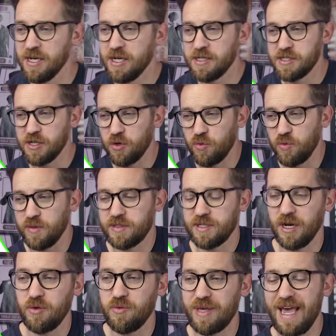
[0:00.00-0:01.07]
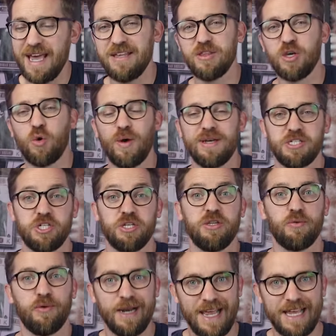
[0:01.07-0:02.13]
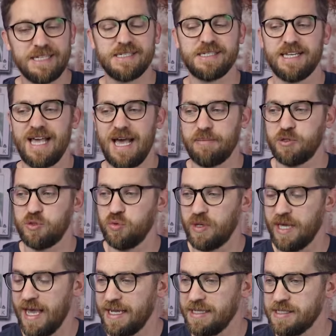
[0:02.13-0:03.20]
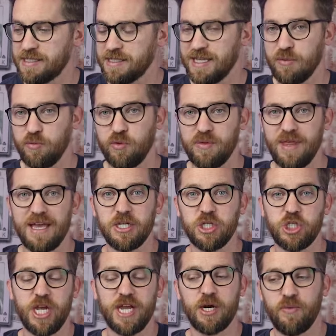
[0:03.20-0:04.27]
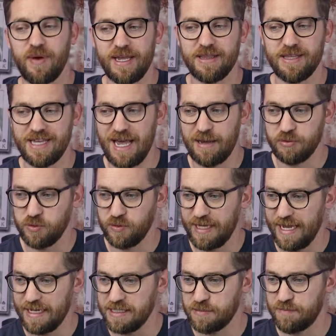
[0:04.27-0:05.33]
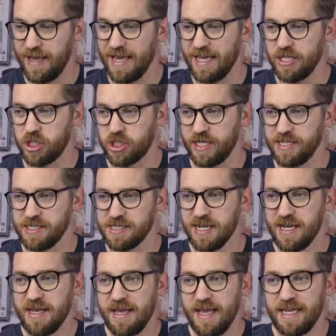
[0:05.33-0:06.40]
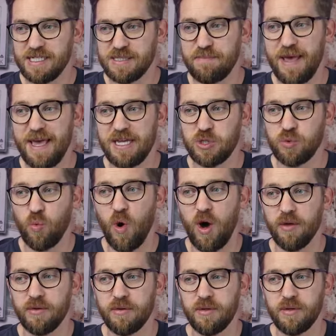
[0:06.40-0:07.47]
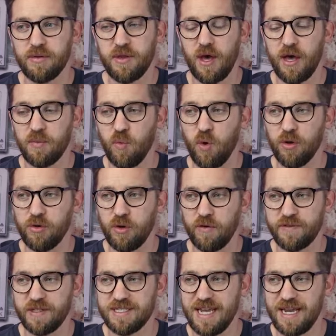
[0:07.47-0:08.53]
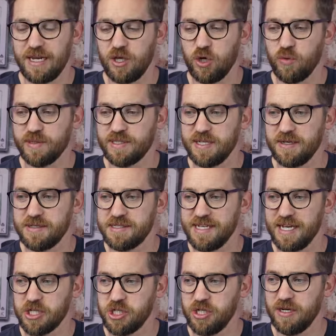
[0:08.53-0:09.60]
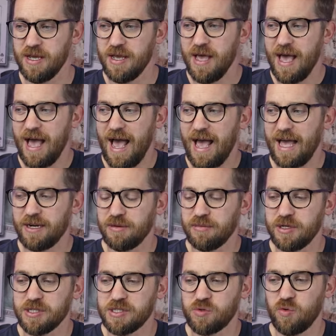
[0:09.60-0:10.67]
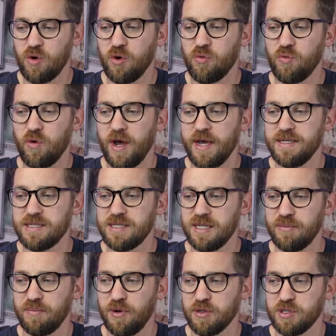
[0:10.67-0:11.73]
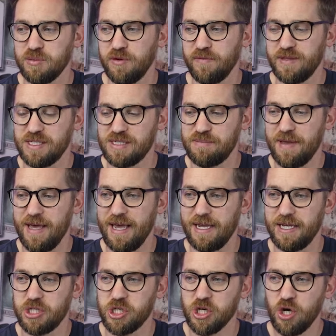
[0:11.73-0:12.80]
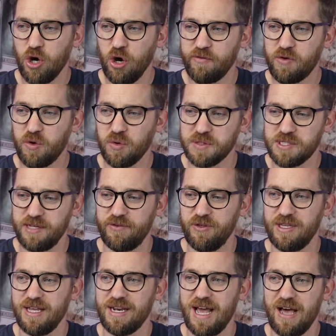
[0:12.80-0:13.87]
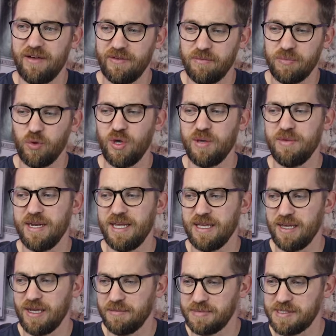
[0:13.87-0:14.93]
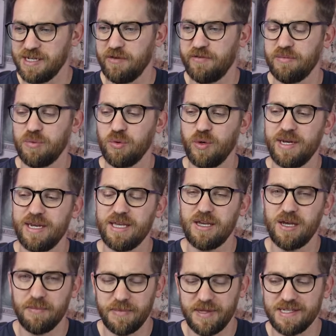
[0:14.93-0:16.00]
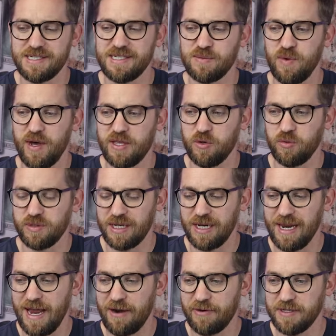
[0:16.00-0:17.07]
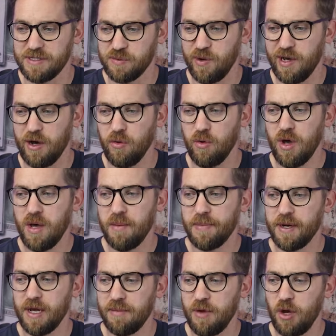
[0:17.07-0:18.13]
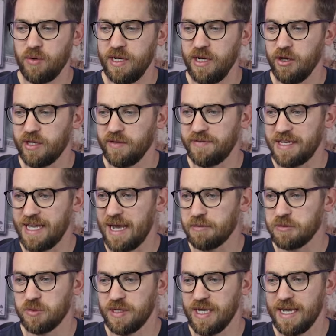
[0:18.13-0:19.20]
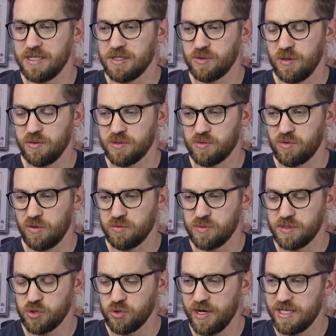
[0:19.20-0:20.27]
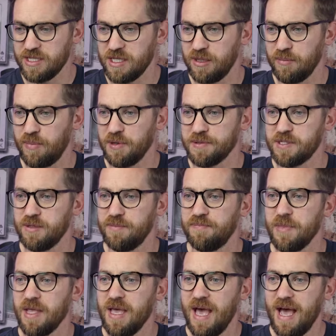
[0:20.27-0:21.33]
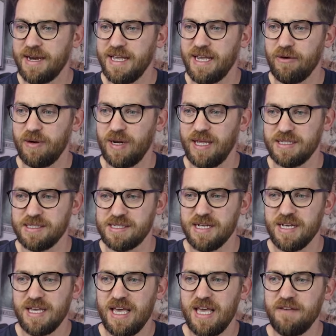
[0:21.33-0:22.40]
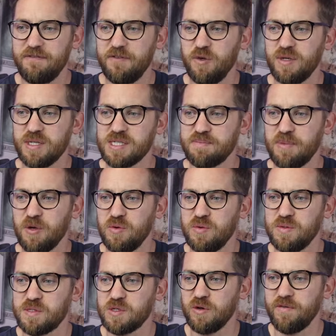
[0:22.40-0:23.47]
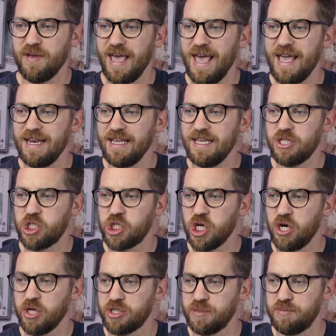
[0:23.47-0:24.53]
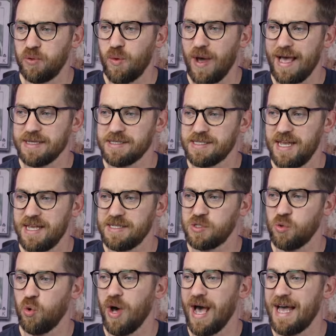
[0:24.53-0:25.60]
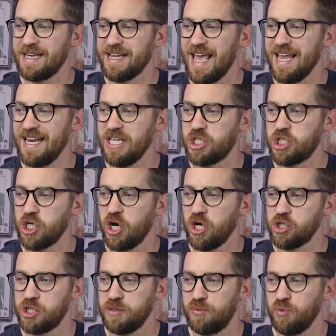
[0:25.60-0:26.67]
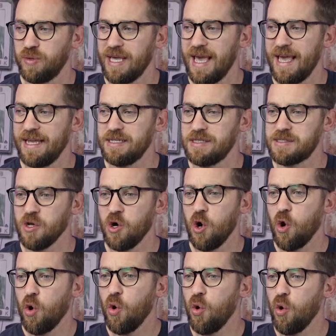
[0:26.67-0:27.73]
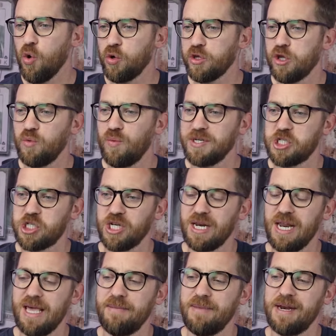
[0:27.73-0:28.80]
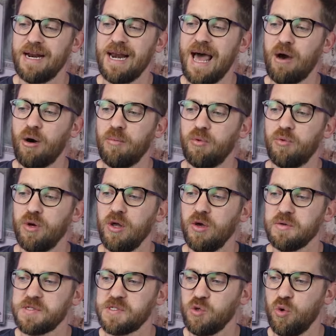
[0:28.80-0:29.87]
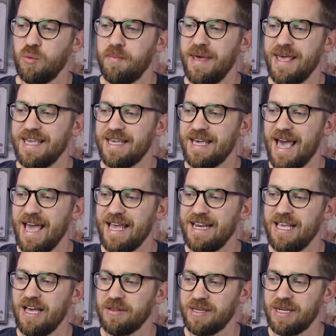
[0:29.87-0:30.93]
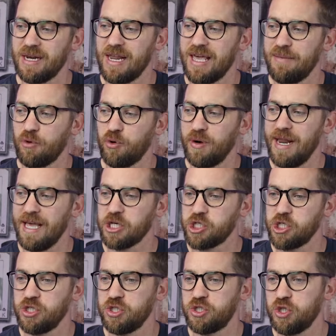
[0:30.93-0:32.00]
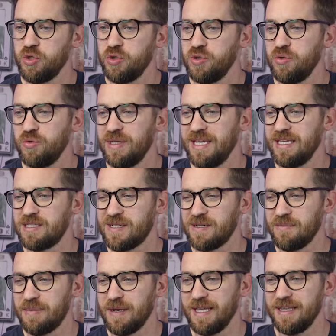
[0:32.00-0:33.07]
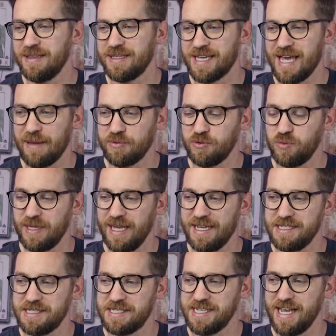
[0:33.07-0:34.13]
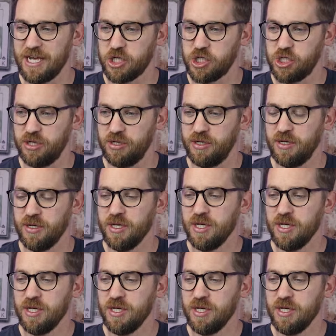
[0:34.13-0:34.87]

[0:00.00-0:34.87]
So to locate the question that relates to capital gains that will then generate the capital gains pages, it's page 1 that I want of the Tailor Your Return section, and I'm going to scroll right to the bottom of this page. Of course, if you did have employment income, self-employed income, this is where you'll declare it as well, but I'm only looking for capital gains, so I'll scroll straight to the bottom and here it is. If you disposed of any chargeable assets or had any chargeable gains, or you wish to claim an allowable loss or make any other claim or election, do you need to complete the capital gains section?